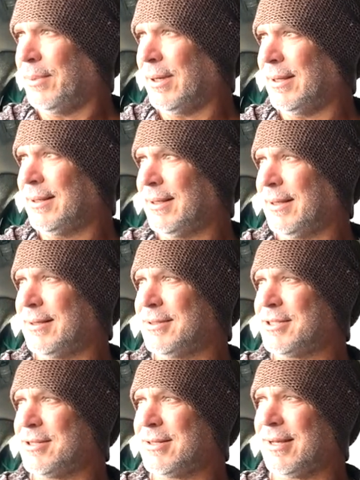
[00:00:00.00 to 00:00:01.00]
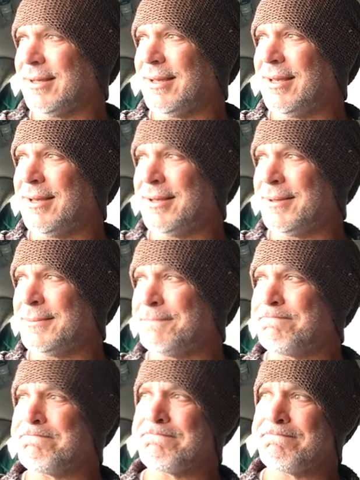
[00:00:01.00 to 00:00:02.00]
But, yeah, she's like,
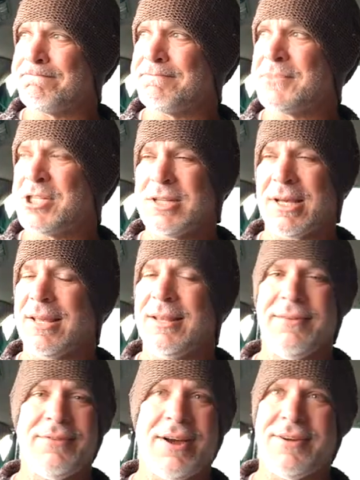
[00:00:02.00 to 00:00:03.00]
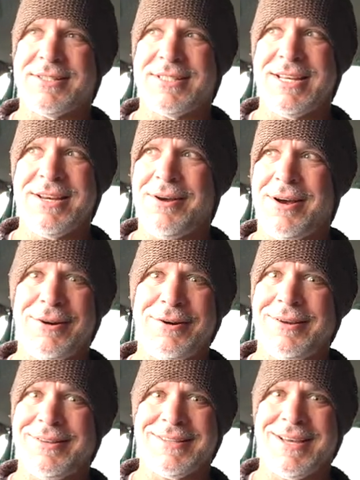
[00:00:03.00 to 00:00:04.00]
I see you out
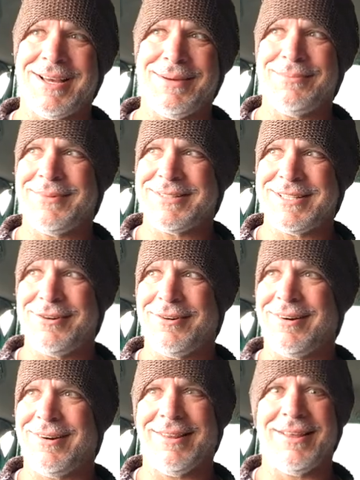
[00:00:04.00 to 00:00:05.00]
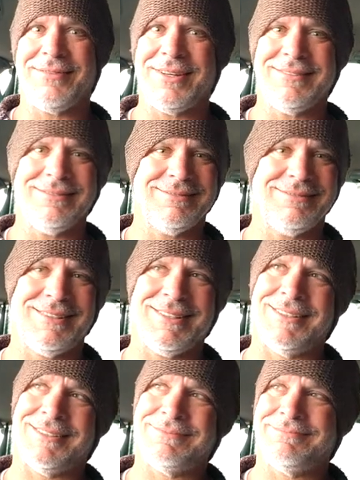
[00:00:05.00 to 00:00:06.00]
here all the time. I see your art. I love it, you
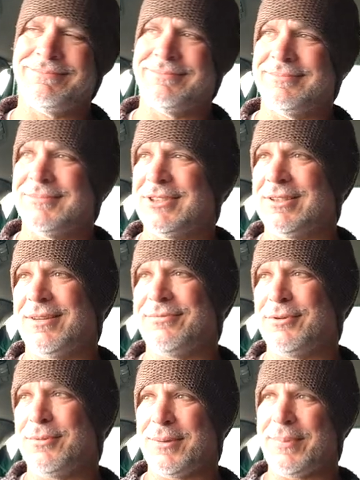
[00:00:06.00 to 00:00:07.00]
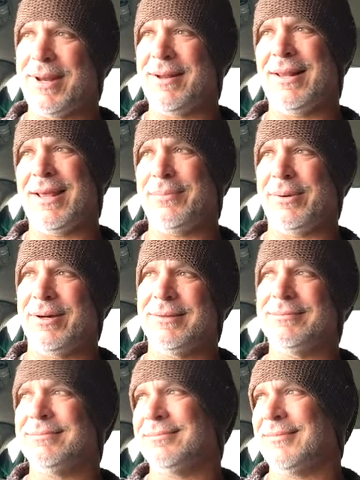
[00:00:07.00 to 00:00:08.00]
know. She's like, if you want to paint a
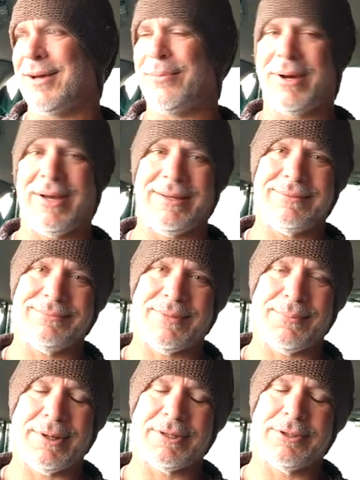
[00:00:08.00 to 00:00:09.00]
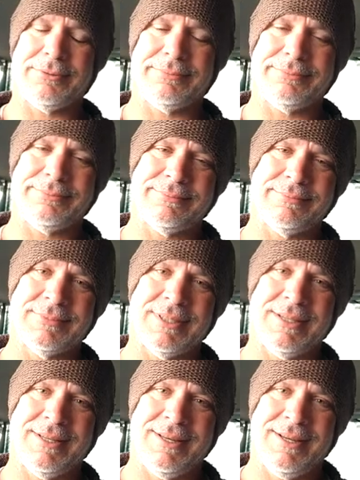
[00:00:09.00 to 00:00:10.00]
ladybug, I'll buy it. I'm like, cool.
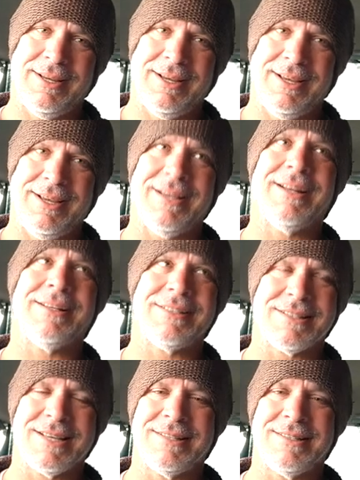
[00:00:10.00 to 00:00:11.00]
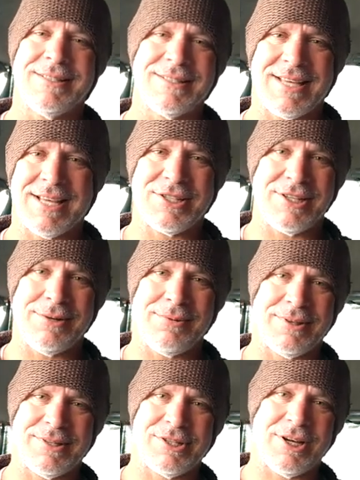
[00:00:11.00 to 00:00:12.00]
And I just got done sketching it
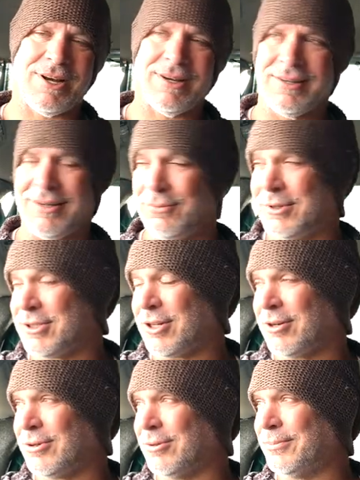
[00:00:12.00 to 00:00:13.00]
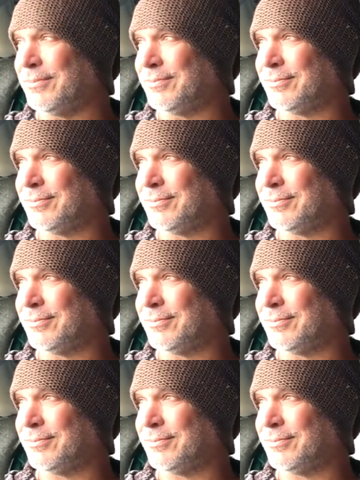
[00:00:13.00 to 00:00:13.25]
with charcoal.